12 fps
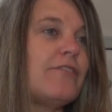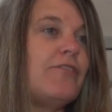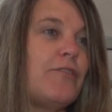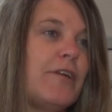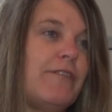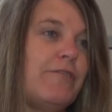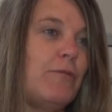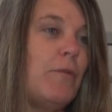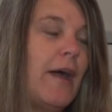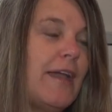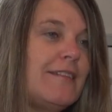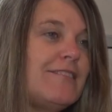There's four different
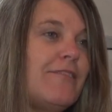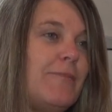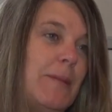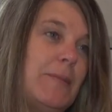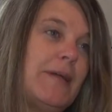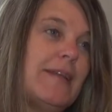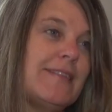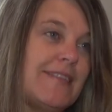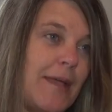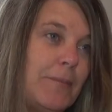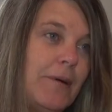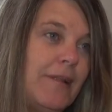wines, so people can
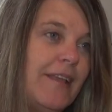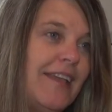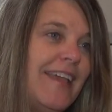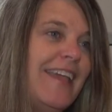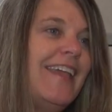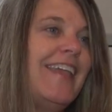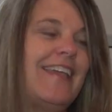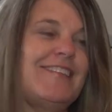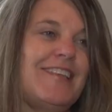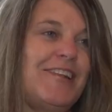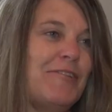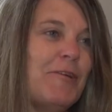sample in
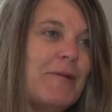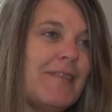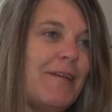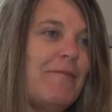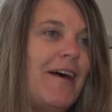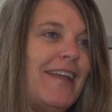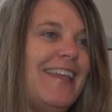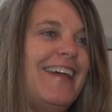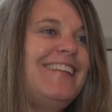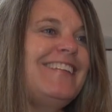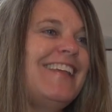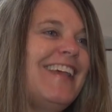case they don't know what they want
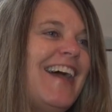yet.